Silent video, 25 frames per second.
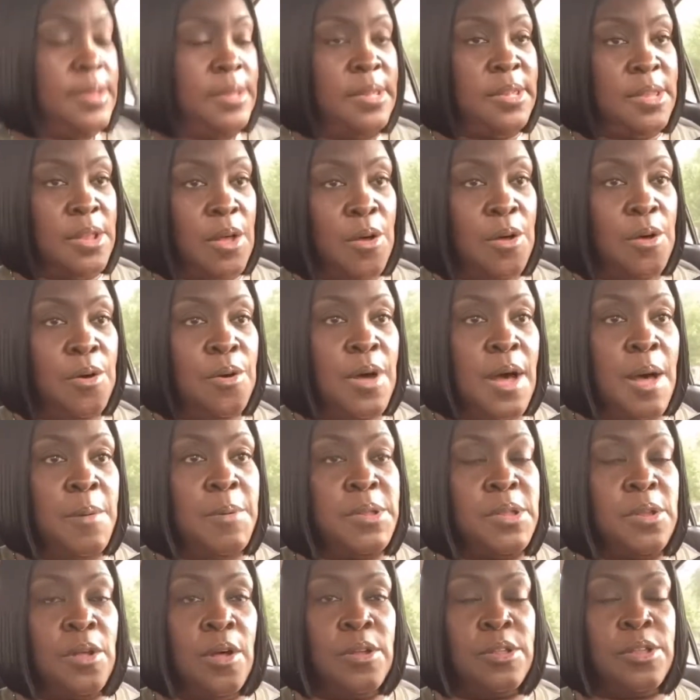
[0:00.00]
So, I
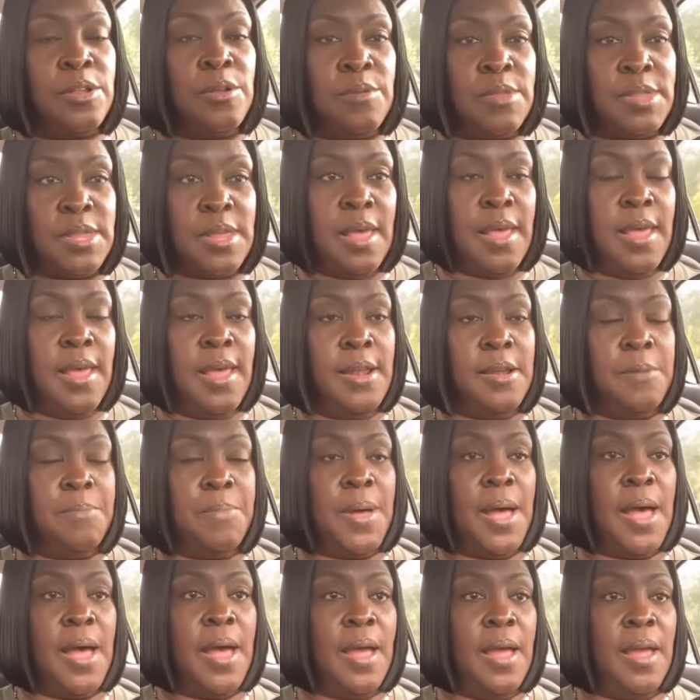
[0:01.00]
was also tagged
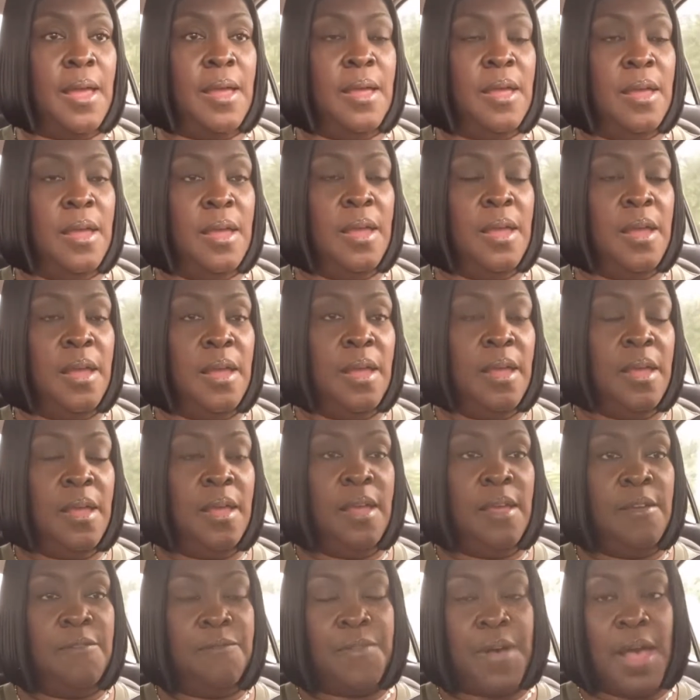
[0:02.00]
by
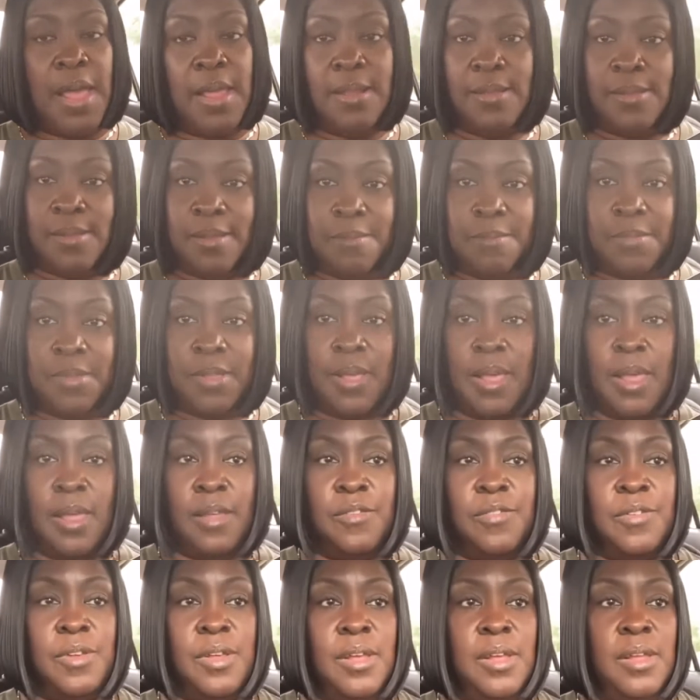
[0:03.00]
Fight
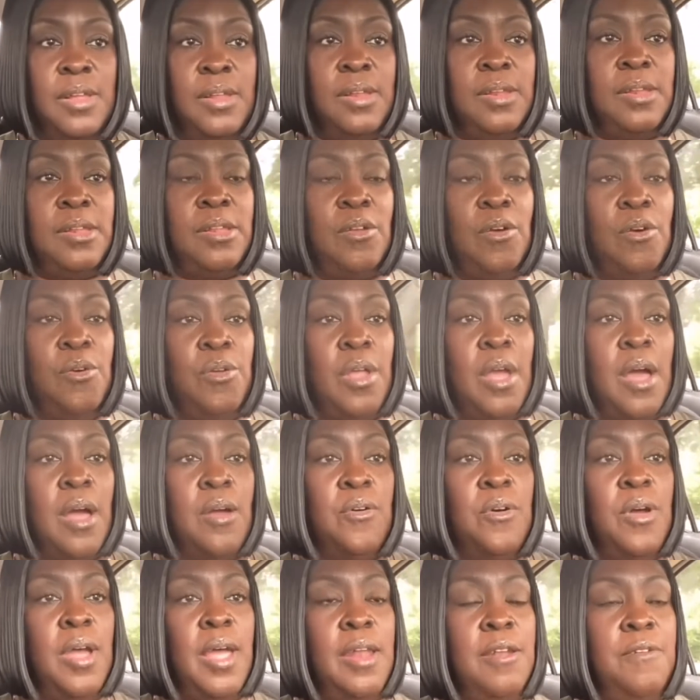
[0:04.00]
Temptation. So, y'all
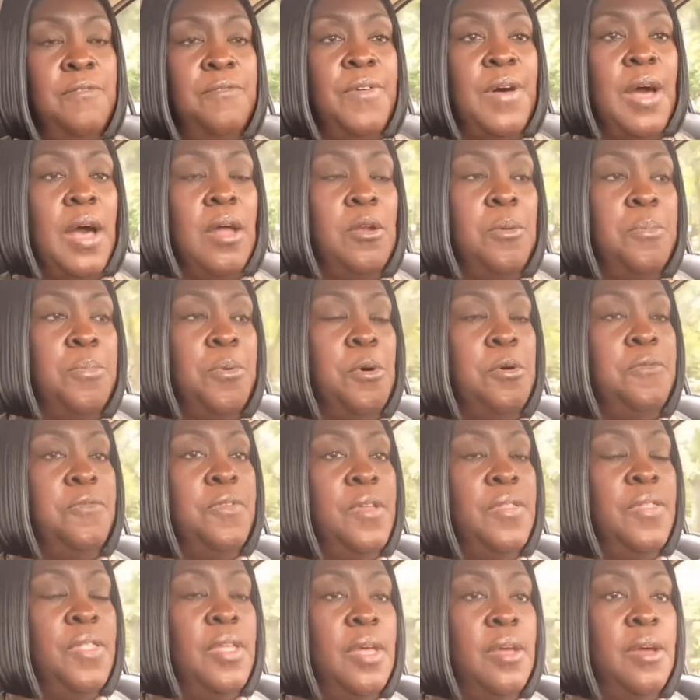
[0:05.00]
go ahead and follow
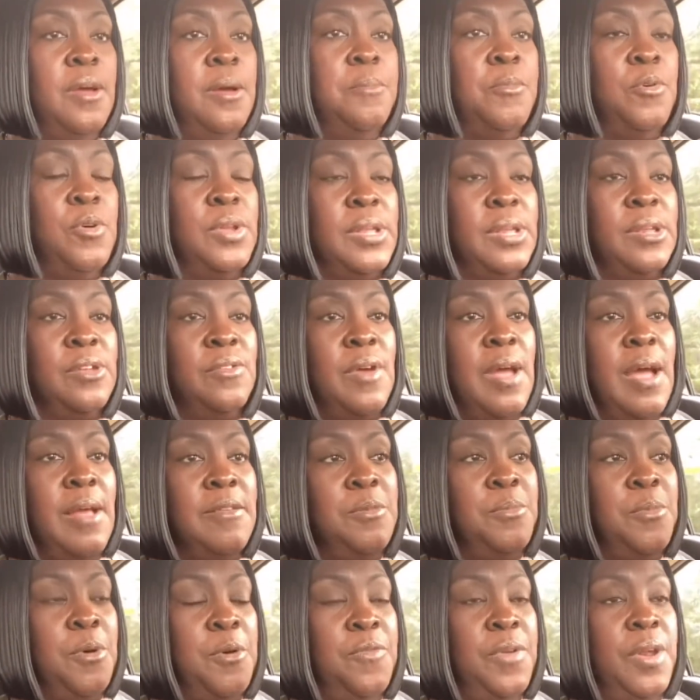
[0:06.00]
both of them or
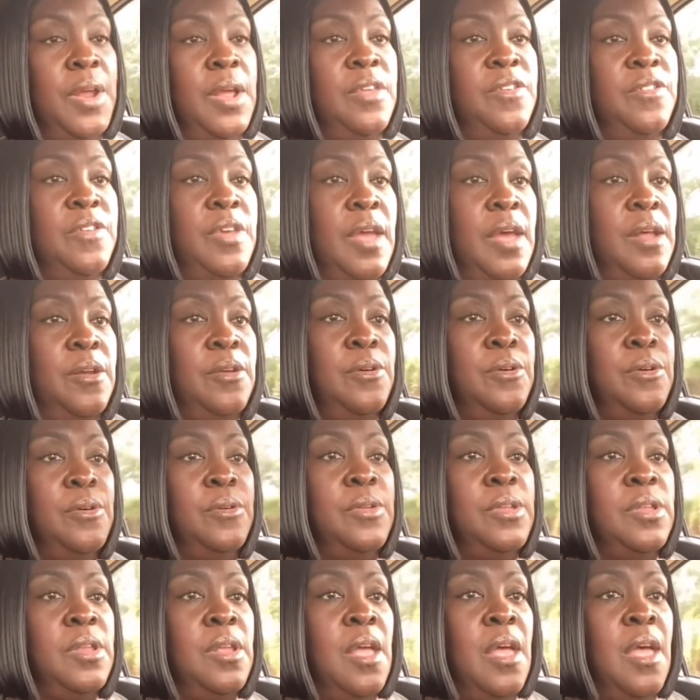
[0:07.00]
subscribe to both of their
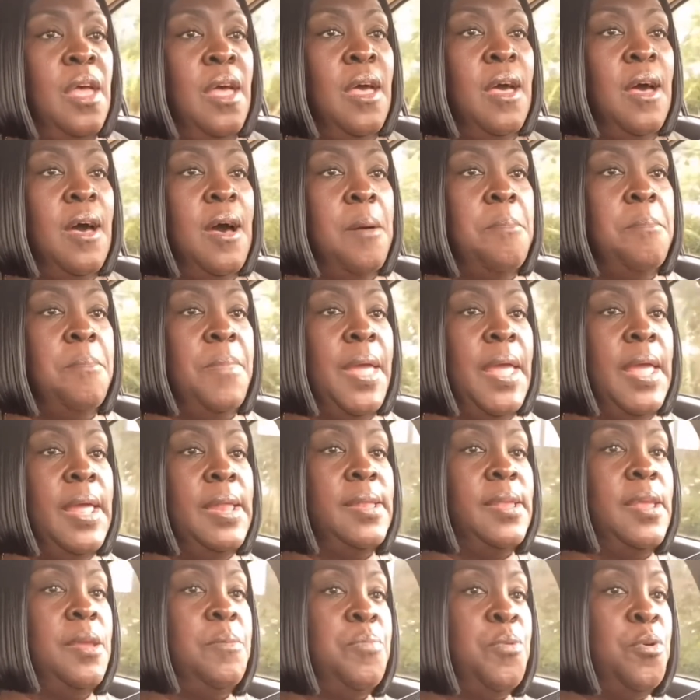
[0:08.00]
channels
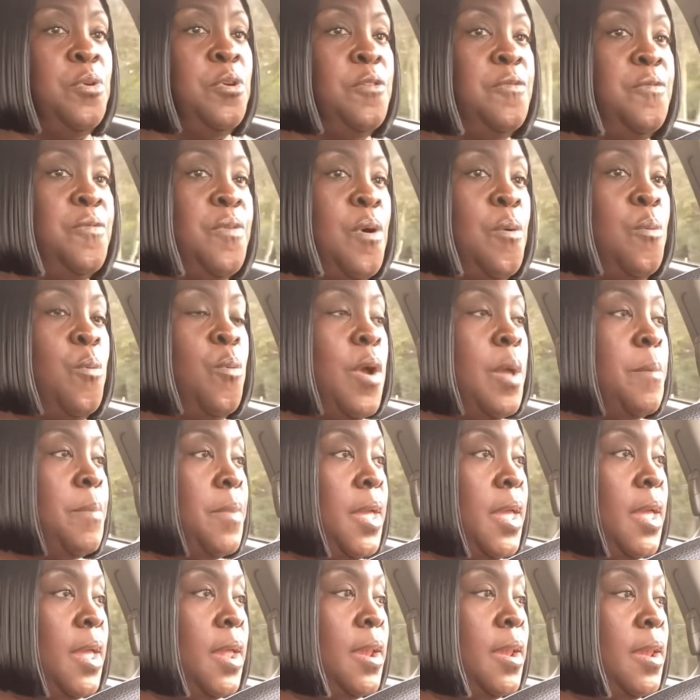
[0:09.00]
amazing, beautiful
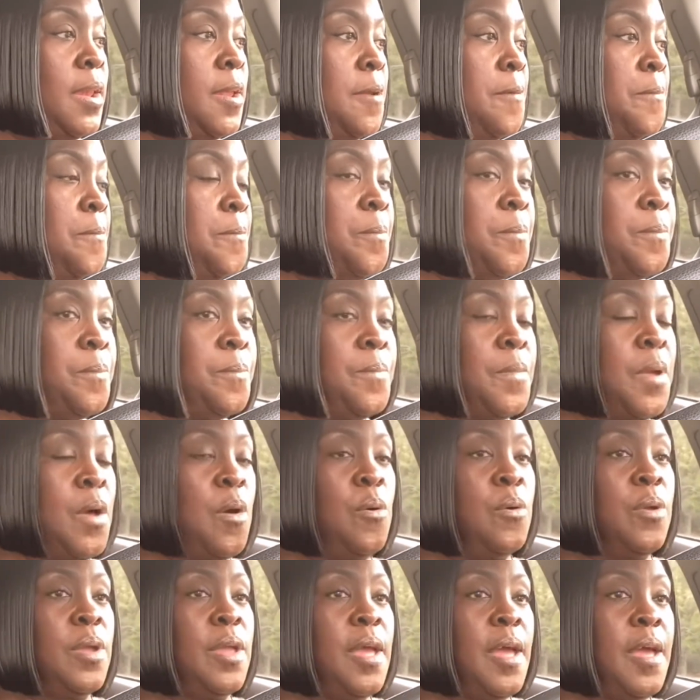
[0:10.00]
women.
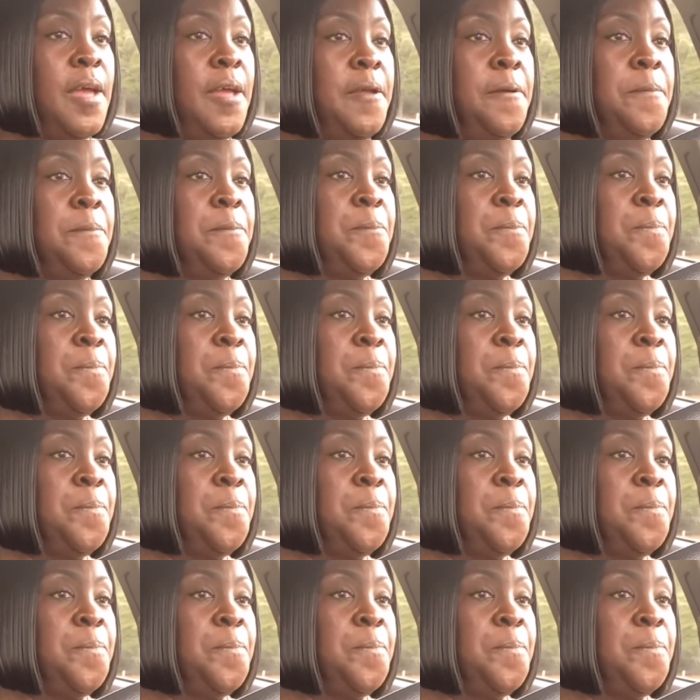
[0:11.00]
Okay.